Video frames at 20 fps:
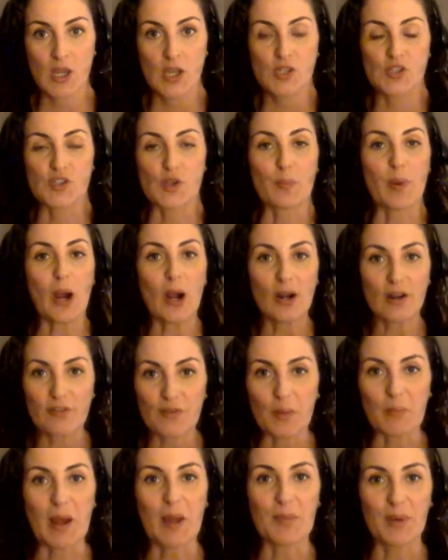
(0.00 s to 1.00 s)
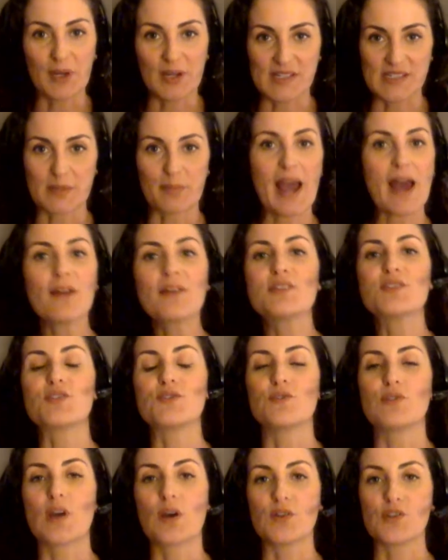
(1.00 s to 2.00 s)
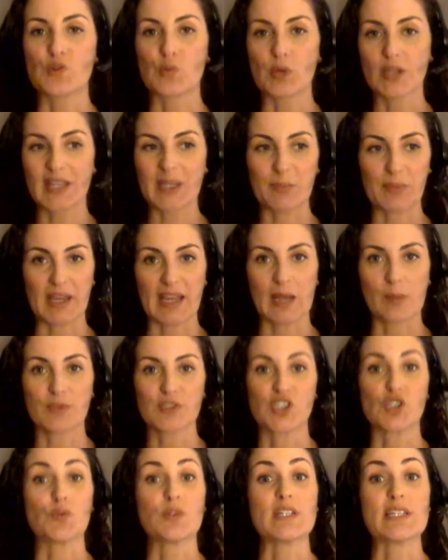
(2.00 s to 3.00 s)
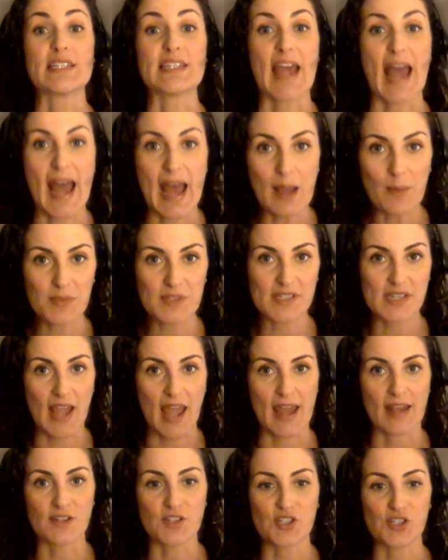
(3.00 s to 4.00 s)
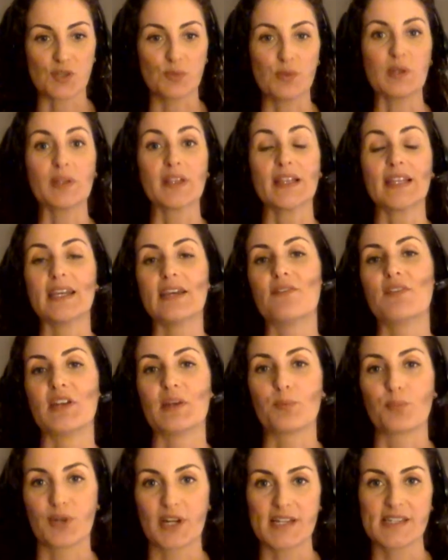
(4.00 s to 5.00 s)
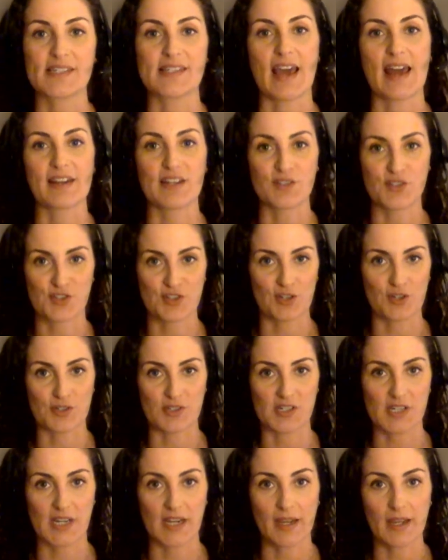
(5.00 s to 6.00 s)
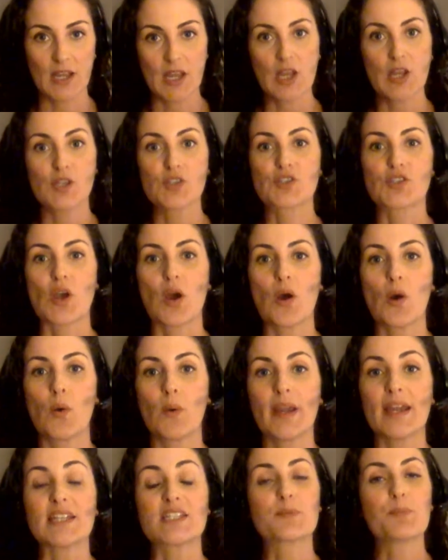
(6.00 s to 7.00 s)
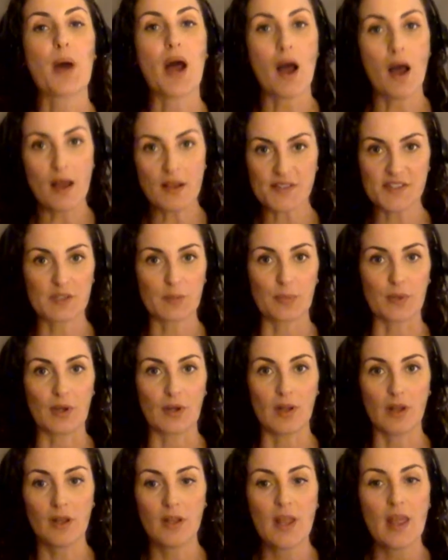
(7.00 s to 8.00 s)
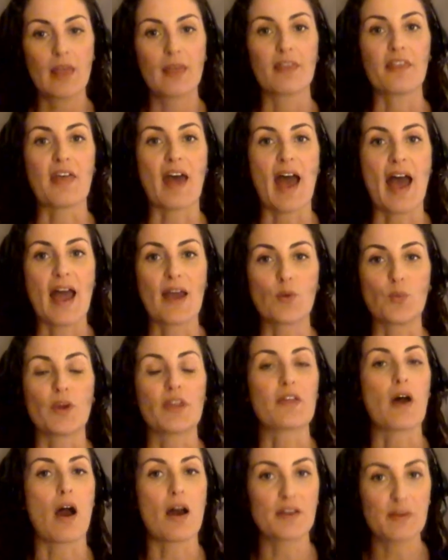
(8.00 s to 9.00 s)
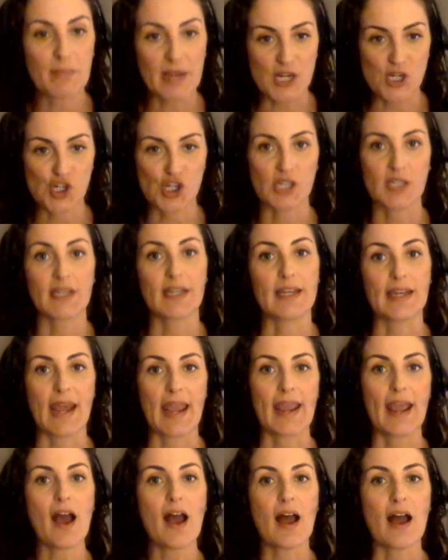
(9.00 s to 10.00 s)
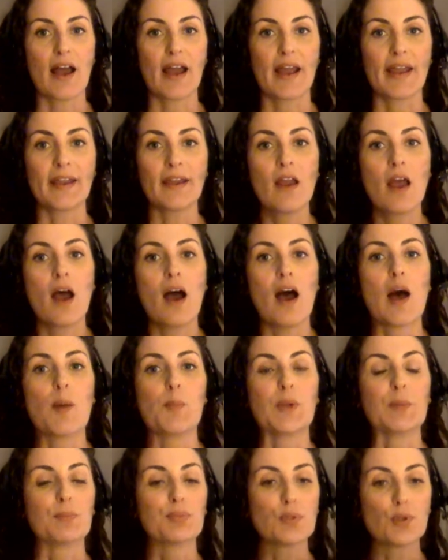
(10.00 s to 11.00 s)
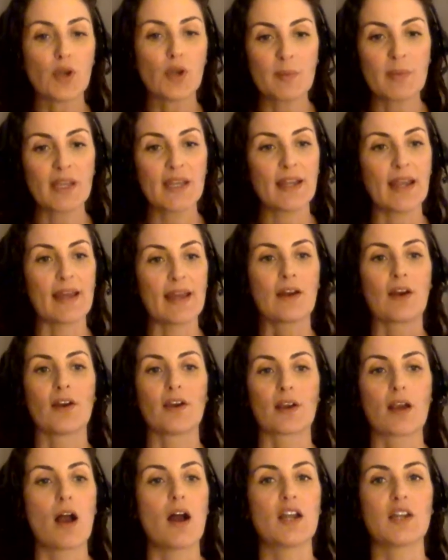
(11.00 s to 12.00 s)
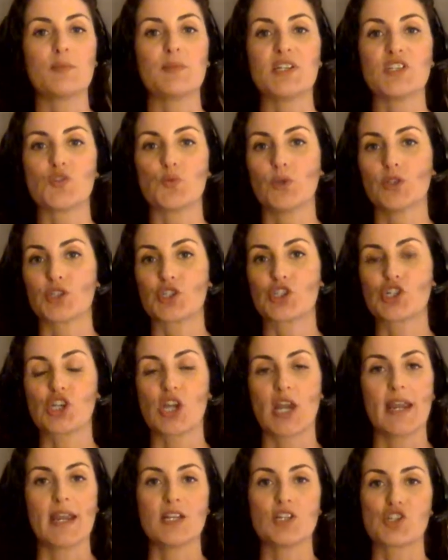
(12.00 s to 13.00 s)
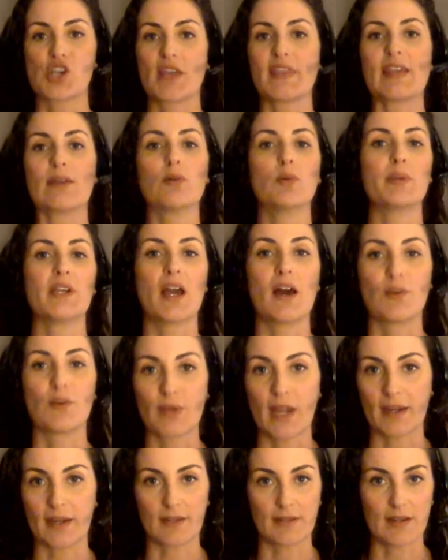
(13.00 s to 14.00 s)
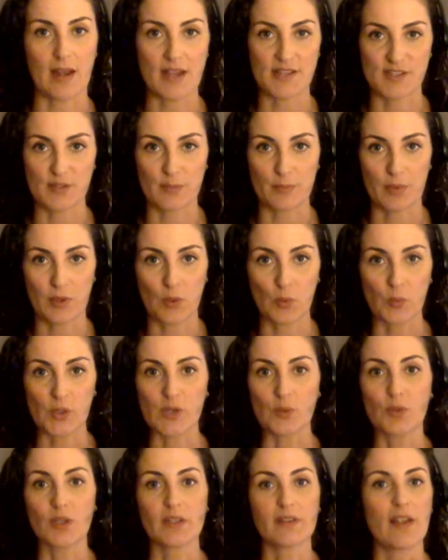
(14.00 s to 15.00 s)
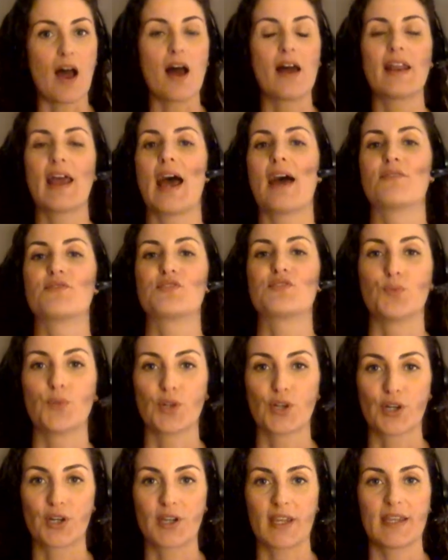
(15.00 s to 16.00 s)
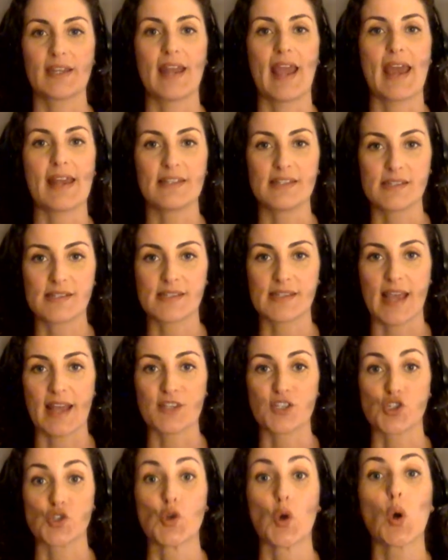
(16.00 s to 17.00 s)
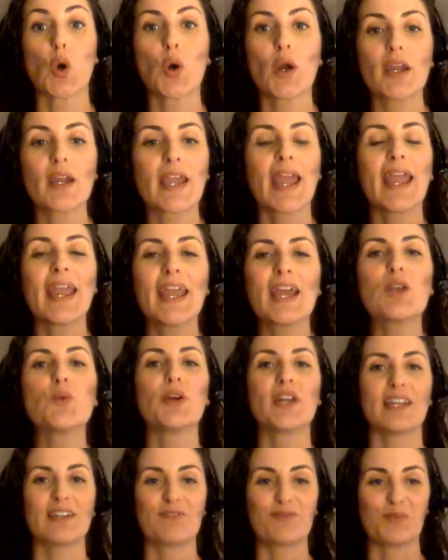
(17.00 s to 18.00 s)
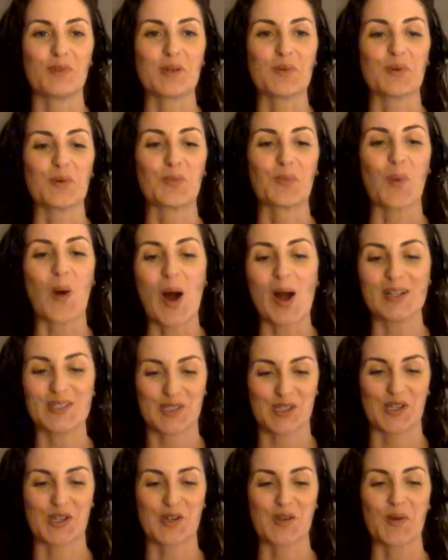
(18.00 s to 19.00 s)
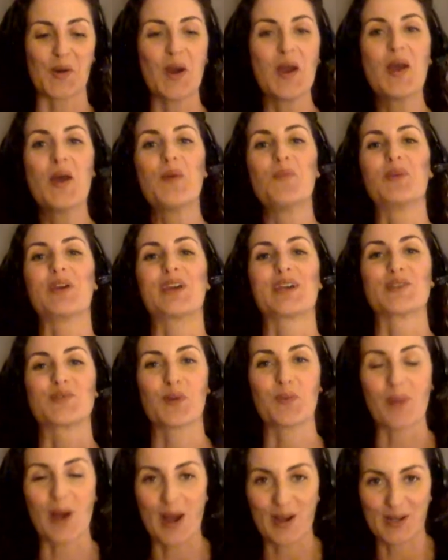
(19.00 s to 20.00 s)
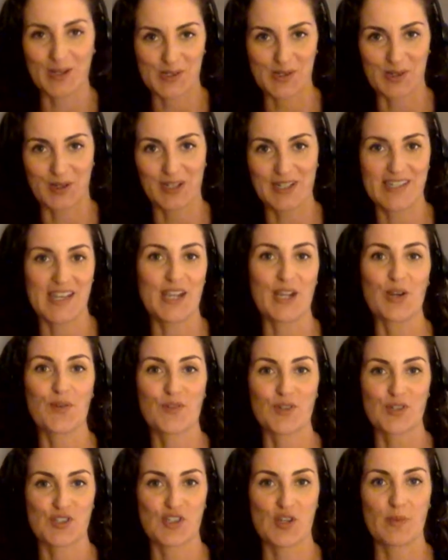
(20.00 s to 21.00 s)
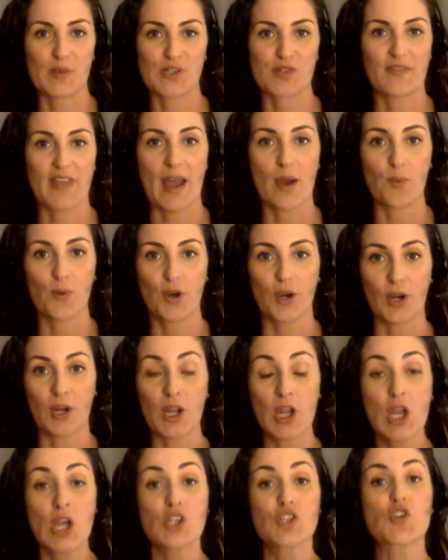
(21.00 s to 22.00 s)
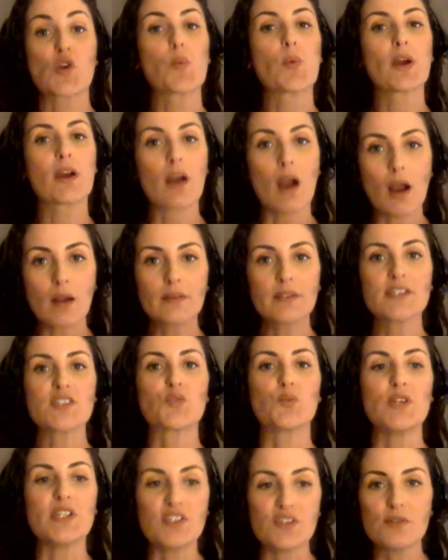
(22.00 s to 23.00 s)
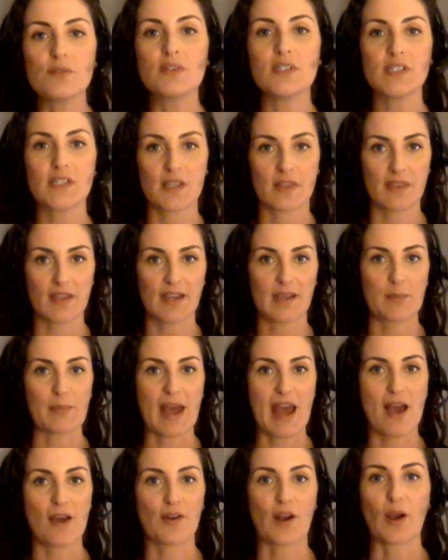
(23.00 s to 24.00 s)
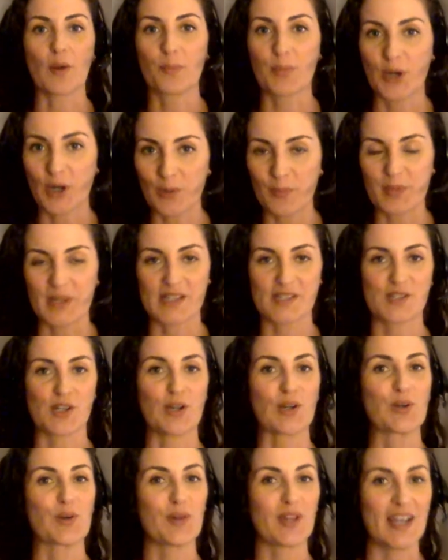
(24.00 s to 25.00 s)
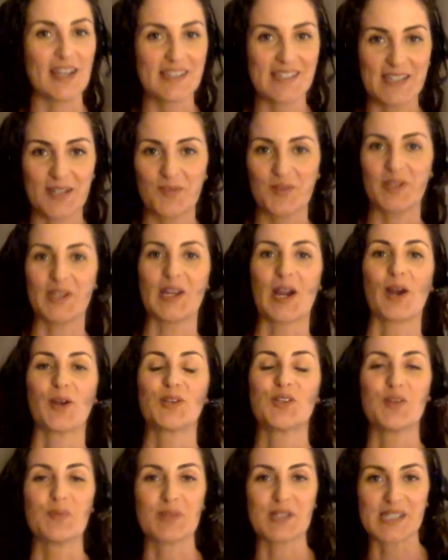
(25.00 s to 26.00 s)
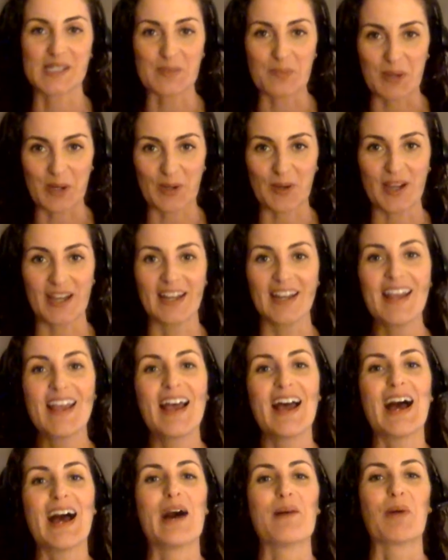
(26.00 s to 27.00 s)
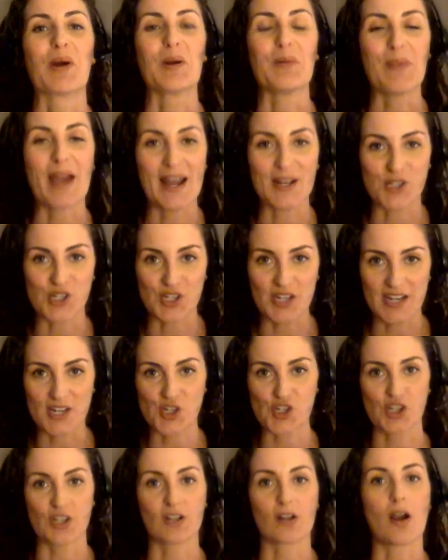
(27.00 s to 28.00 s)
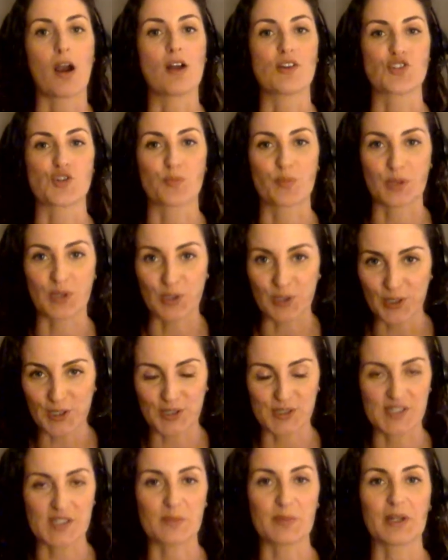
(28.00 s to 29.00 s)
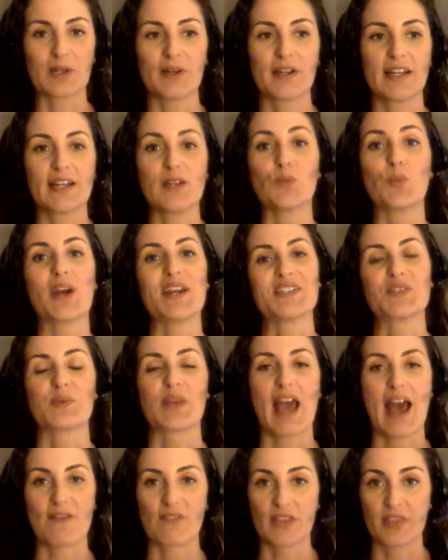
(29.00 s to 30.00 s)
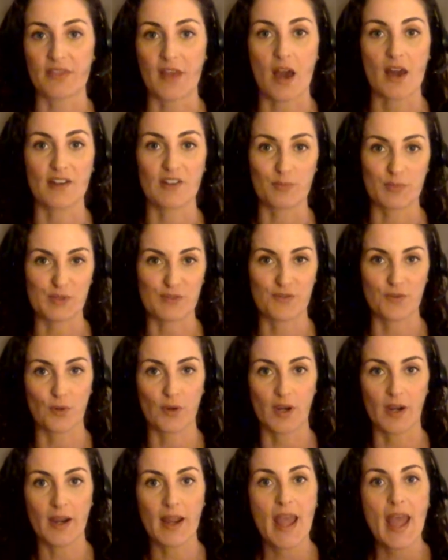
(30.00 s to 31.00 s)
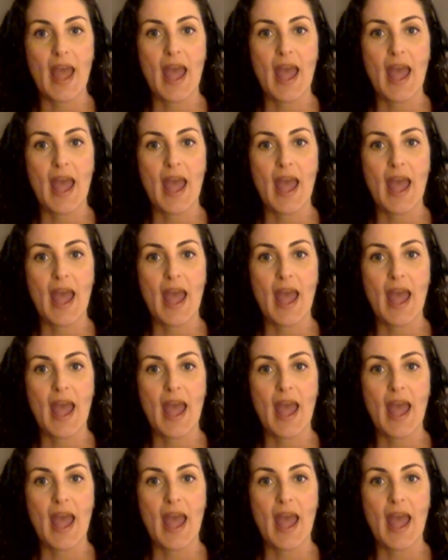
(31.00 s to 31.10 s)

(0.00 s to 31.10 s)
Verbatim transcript: So part of what my book is about, as you know, is really being able to adapt and to live and embrace that uncertainty. So it's possible that with automation and AI, employment and our economies will change and they will be unrecognizable. We will not have to work in any sense, nor can we if we would want to, because robotics are going to take over so much of that work. So regardless, we do need to think about our purpose, our creativity, our human spirit, our imagination, our entrepreneurial spirit in ways we haven't thought of before.